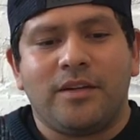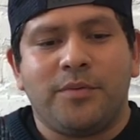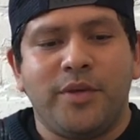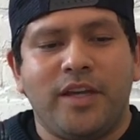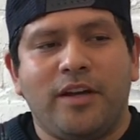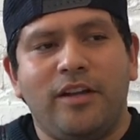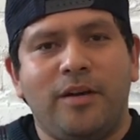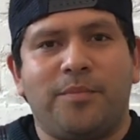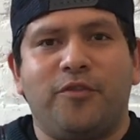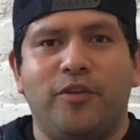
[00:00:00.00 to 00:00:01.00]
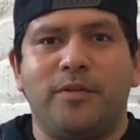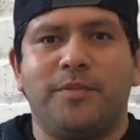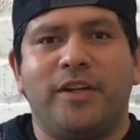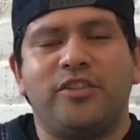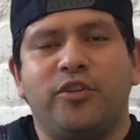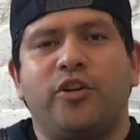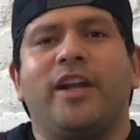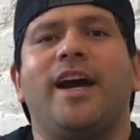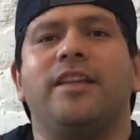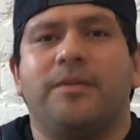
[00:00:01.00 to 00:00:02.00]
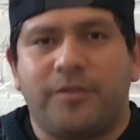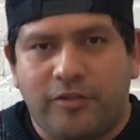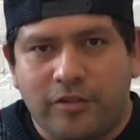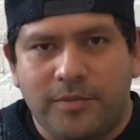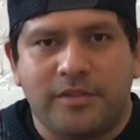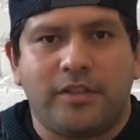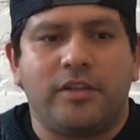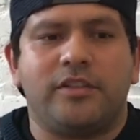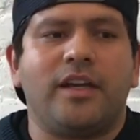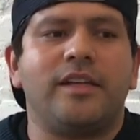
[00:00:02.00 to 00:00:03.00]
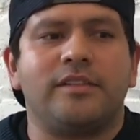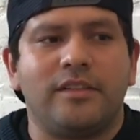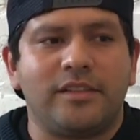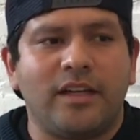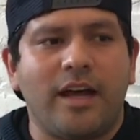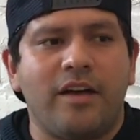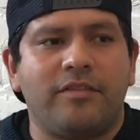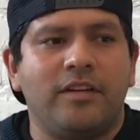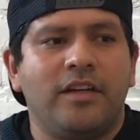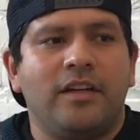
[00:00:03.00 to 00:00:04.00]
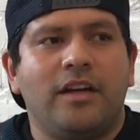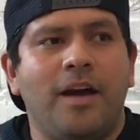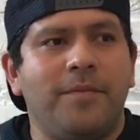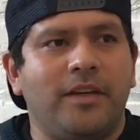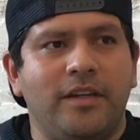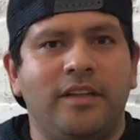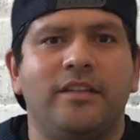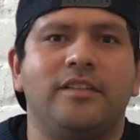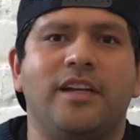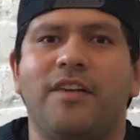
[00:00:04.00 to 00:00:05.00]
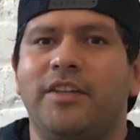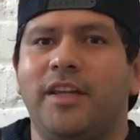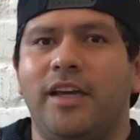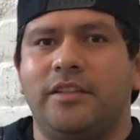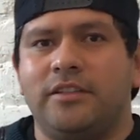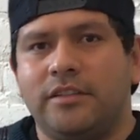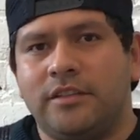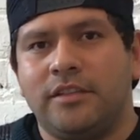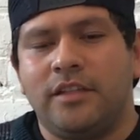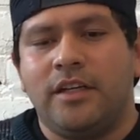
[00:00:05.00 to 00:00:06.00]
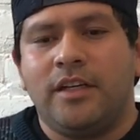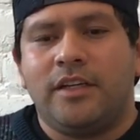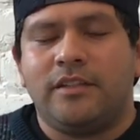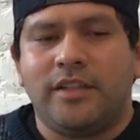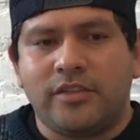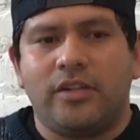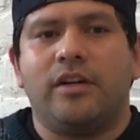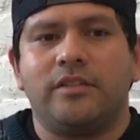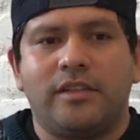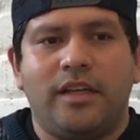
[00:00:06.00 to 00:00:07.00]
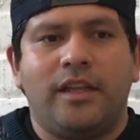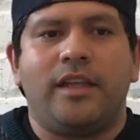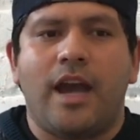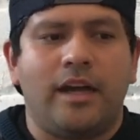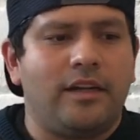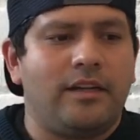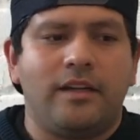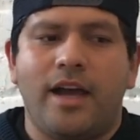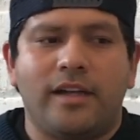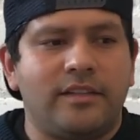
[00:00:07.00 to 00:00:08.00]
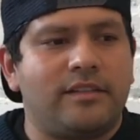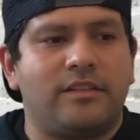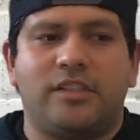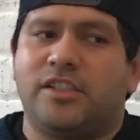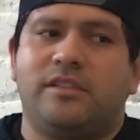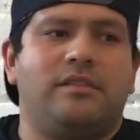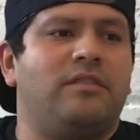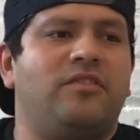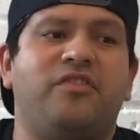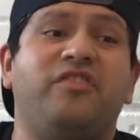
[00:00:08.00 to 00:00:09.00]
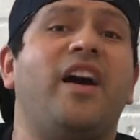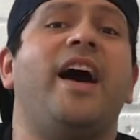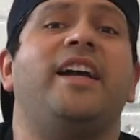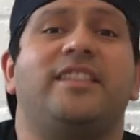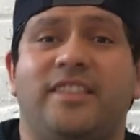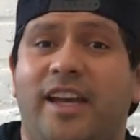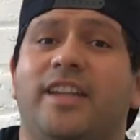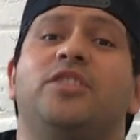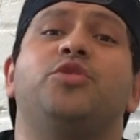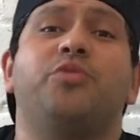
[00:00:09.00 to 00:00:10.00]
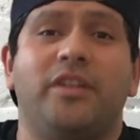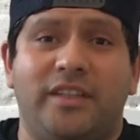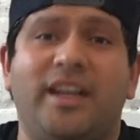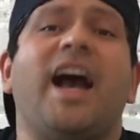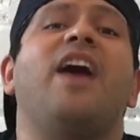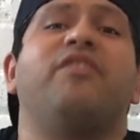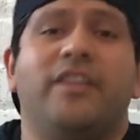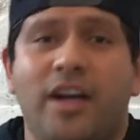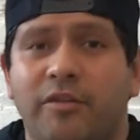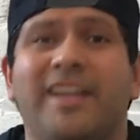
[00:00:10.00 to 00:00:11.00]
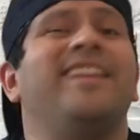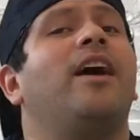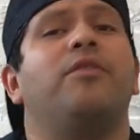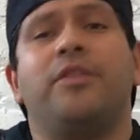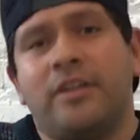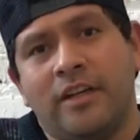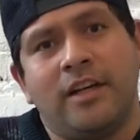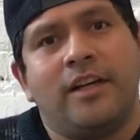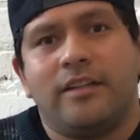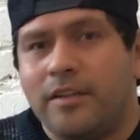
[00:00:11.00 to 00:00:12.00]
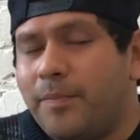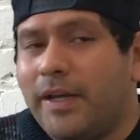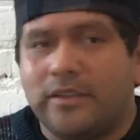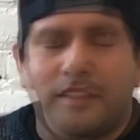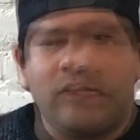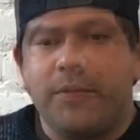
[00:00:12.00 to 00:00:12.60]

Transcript: We can call it a performance, but it's an organic performance because it doesn't have a beginning, doesn't have an end. The songs can last 5, 10, 20, half an hour, depending.